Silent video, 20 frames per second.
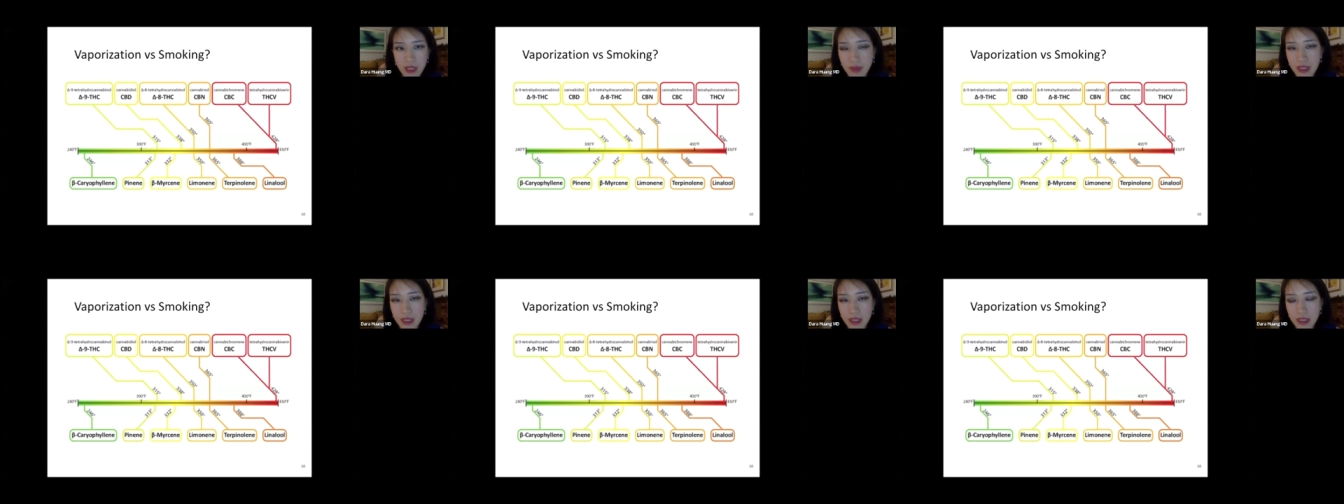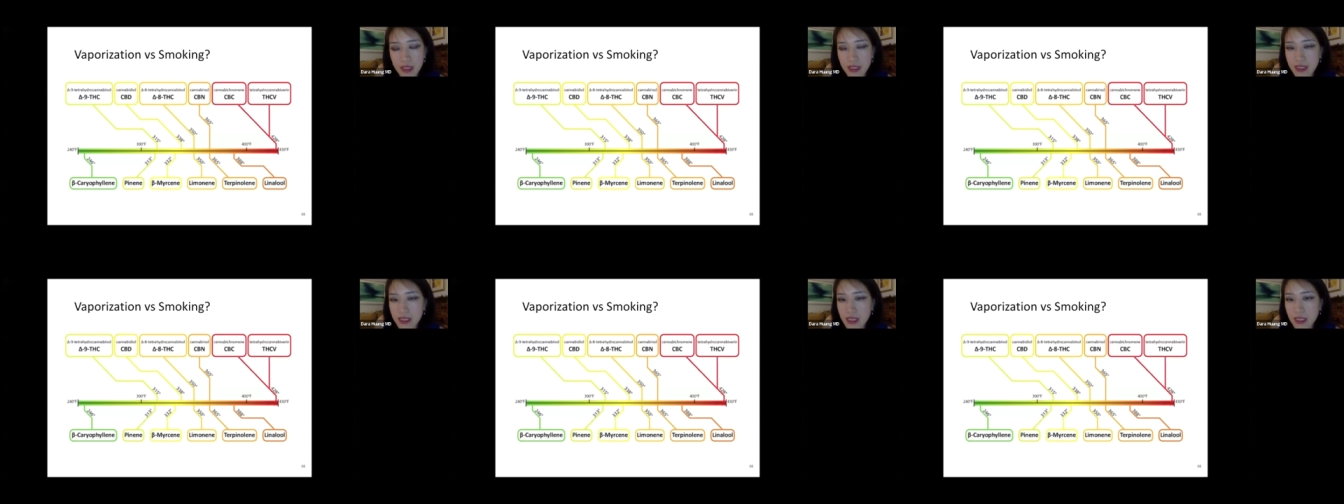
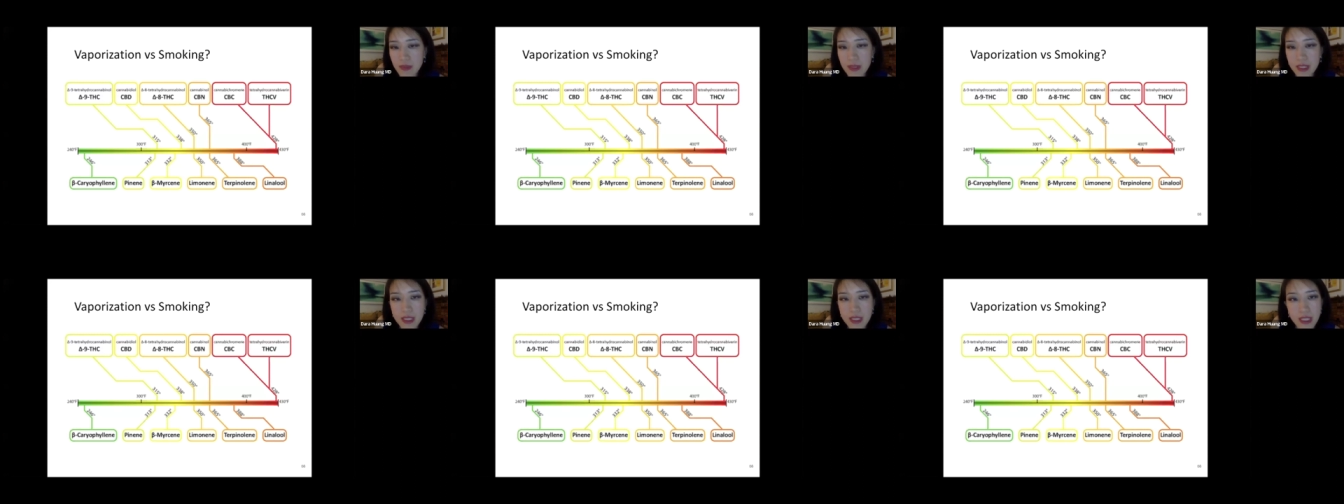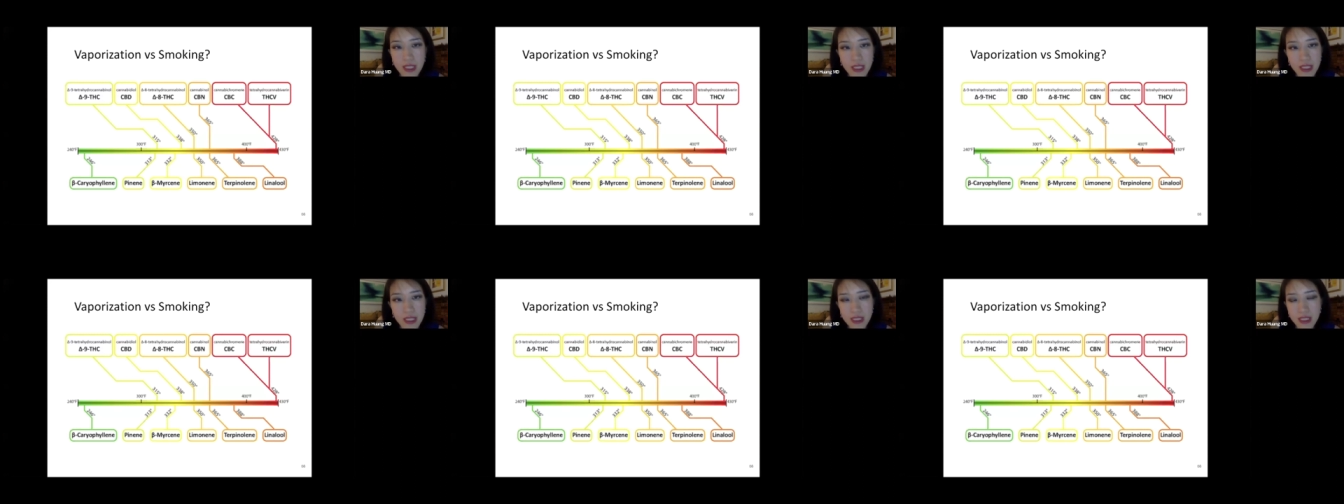the
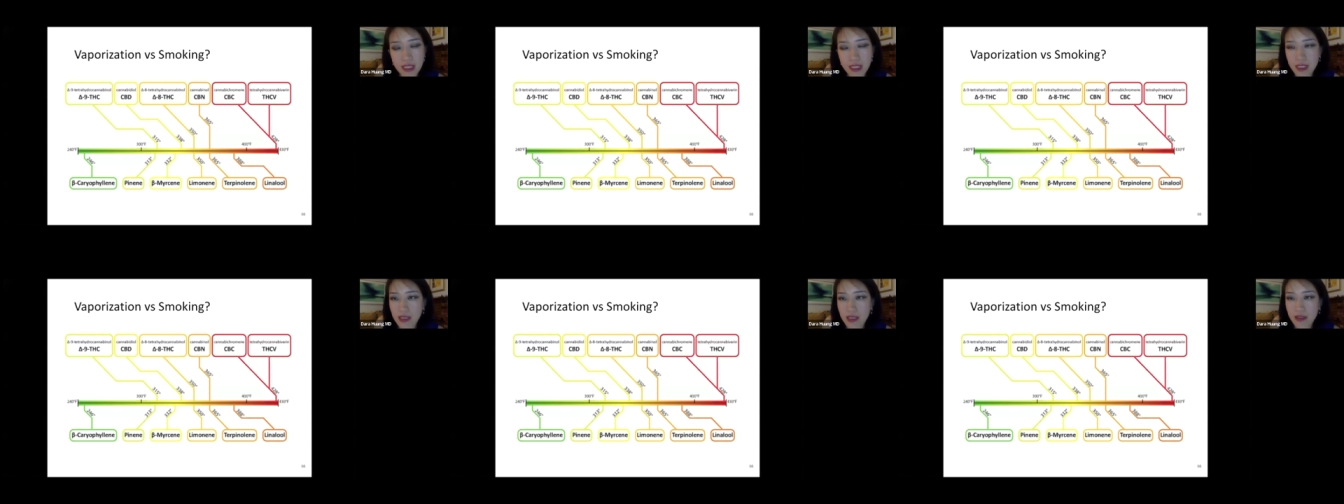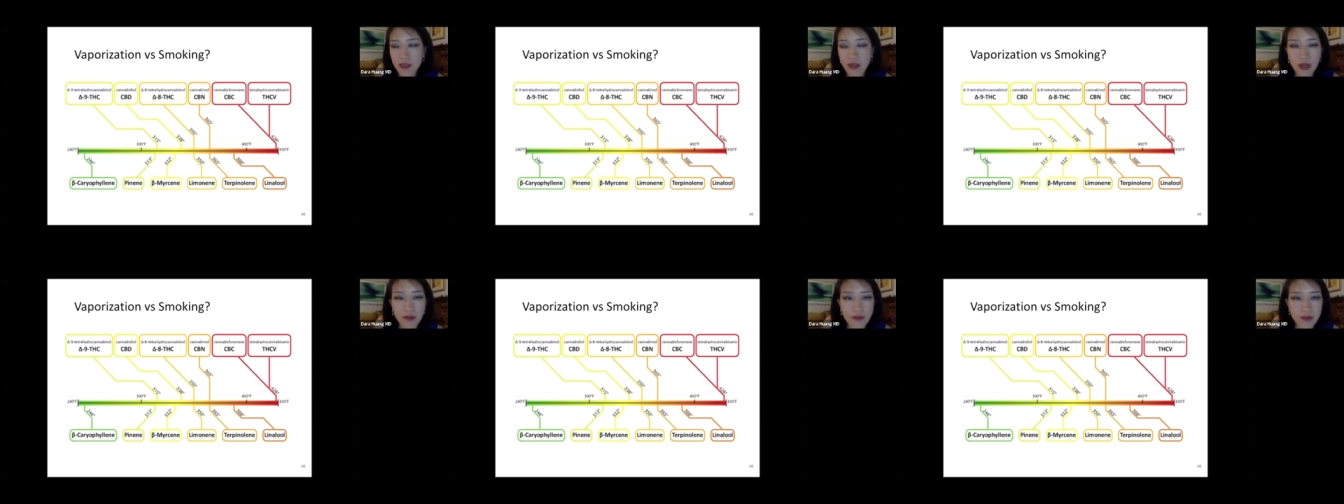CBDs
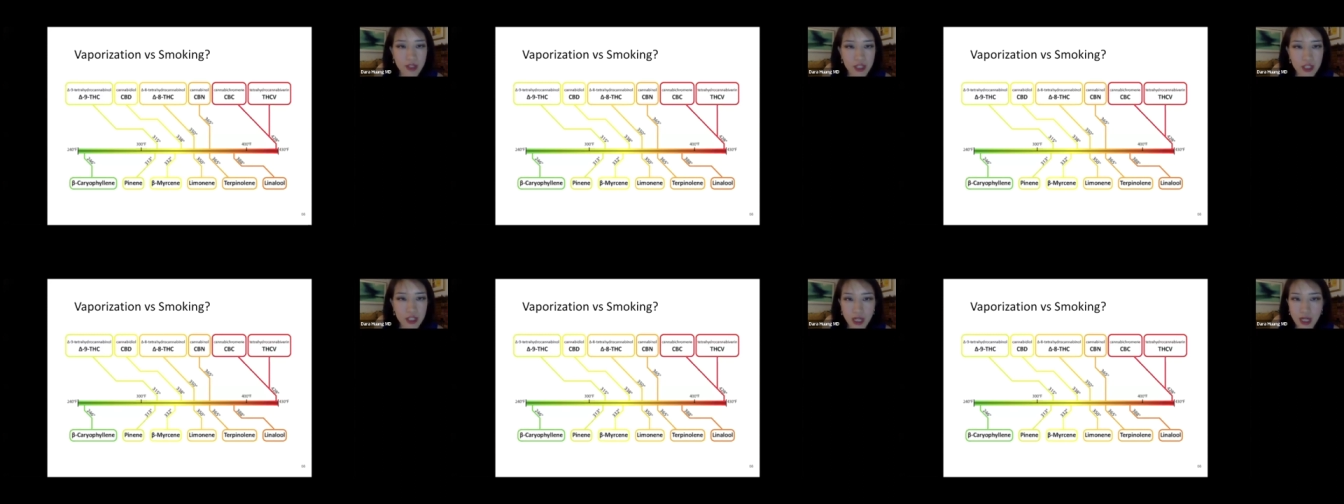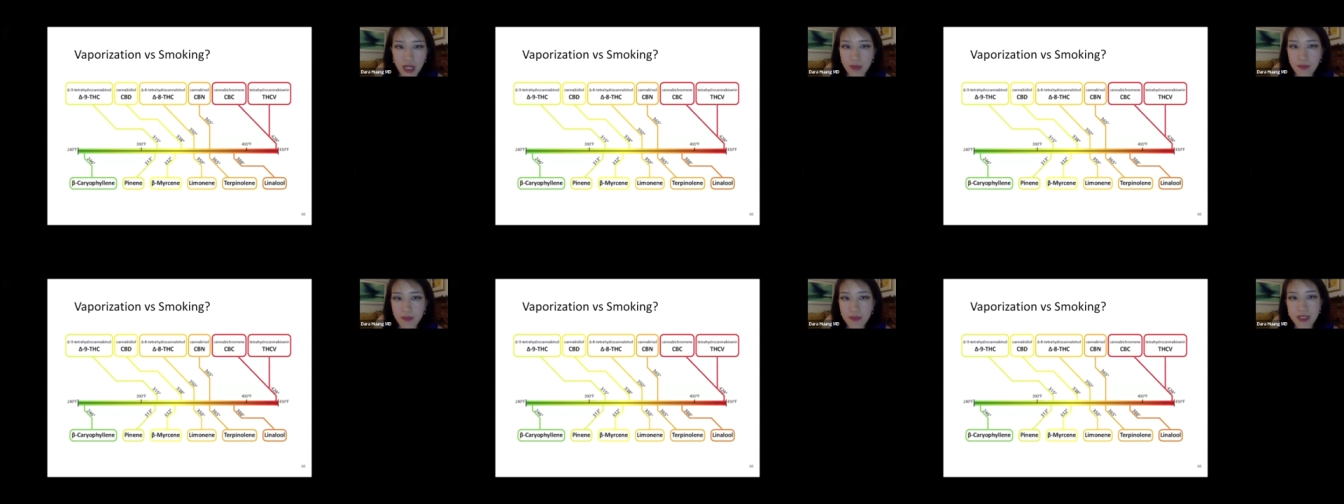in coffee
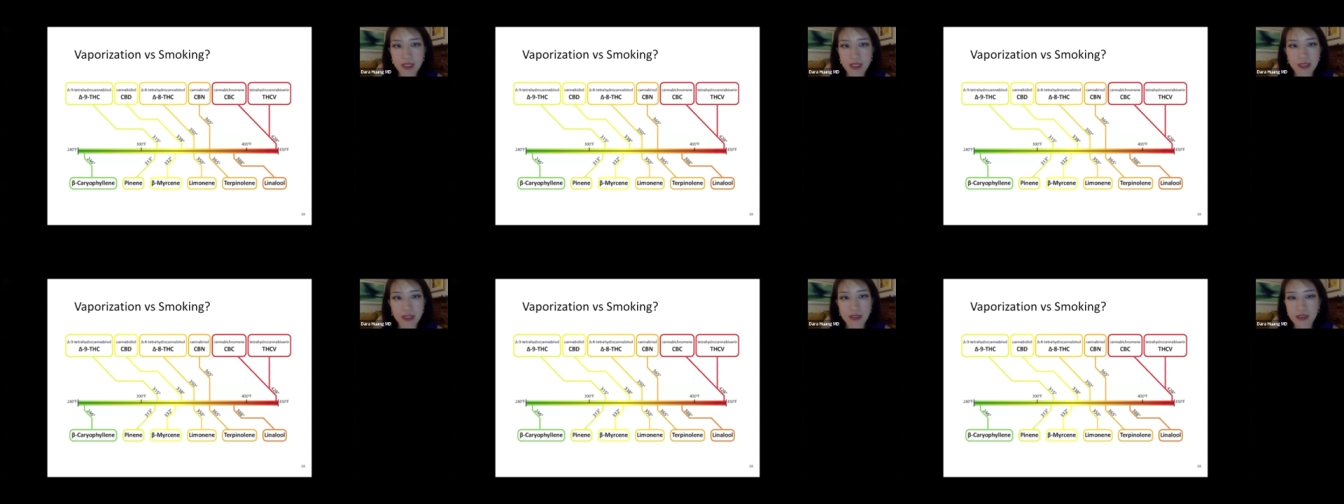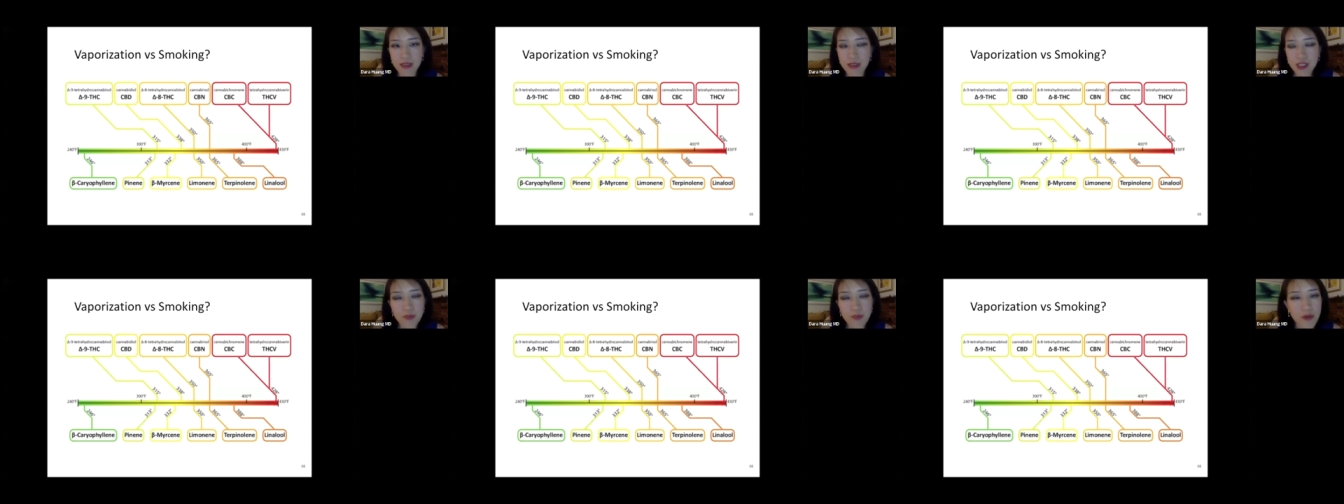shops
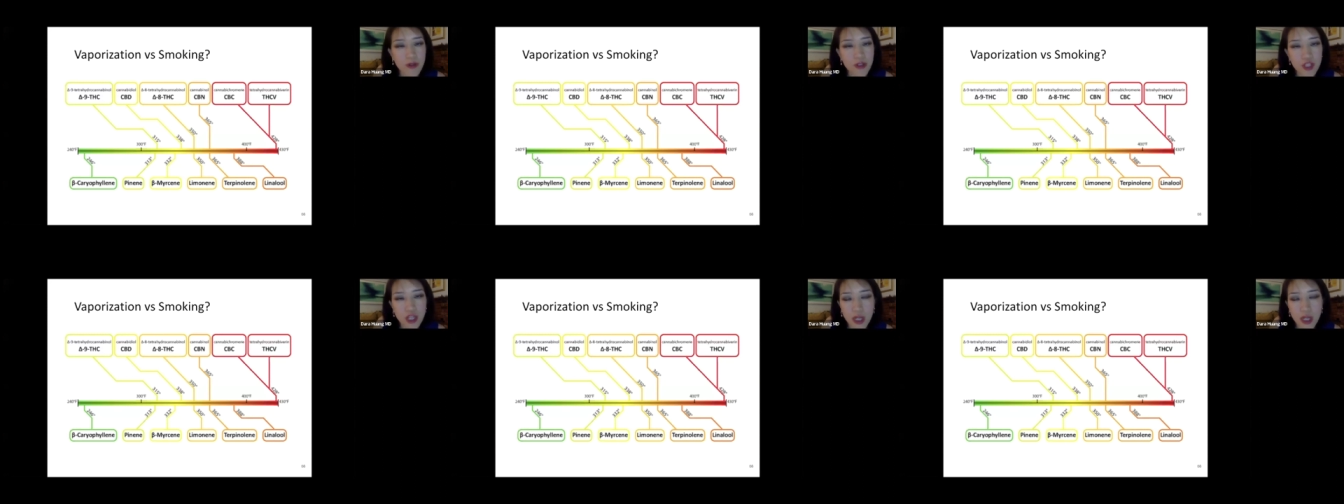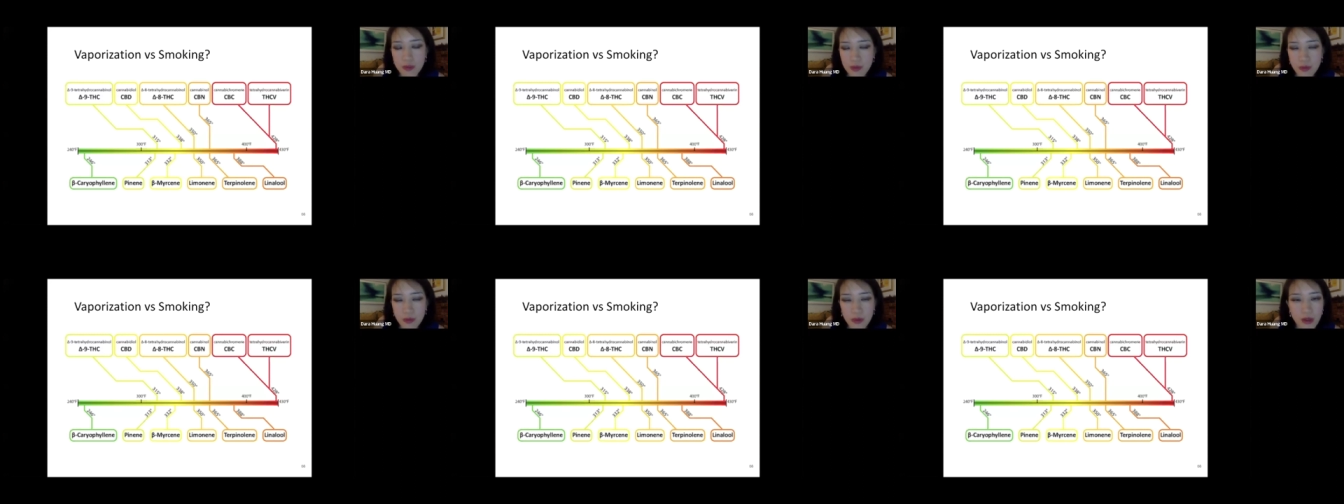and smoke
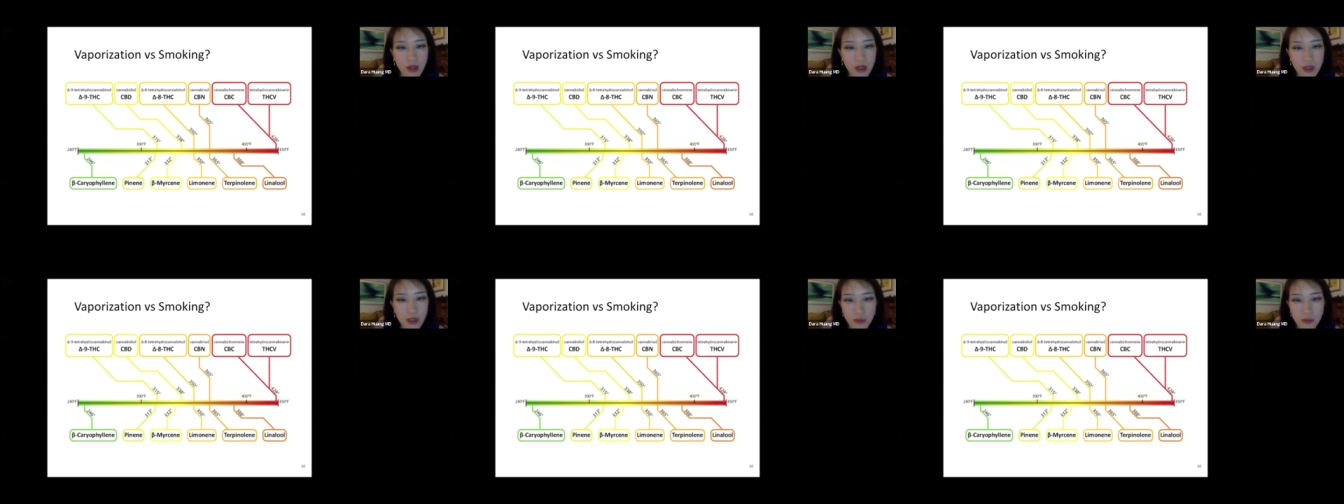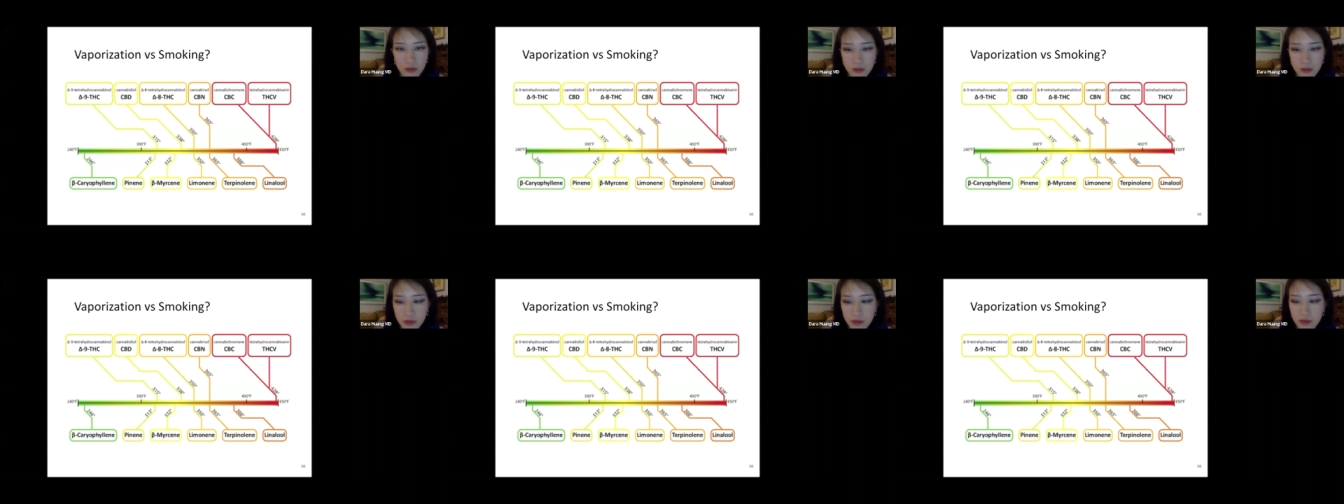shops were all
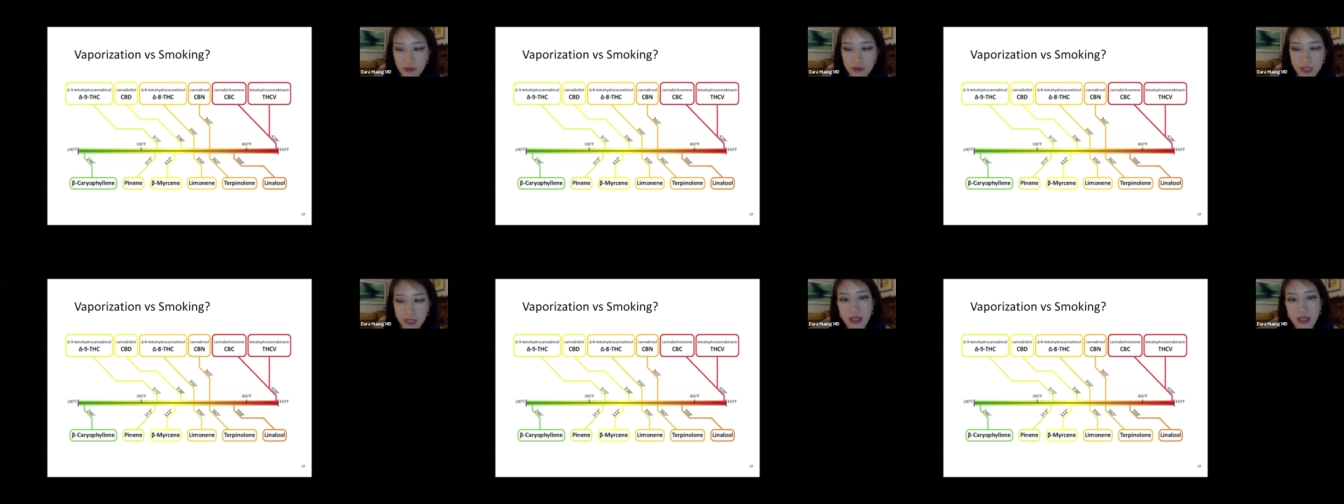removed,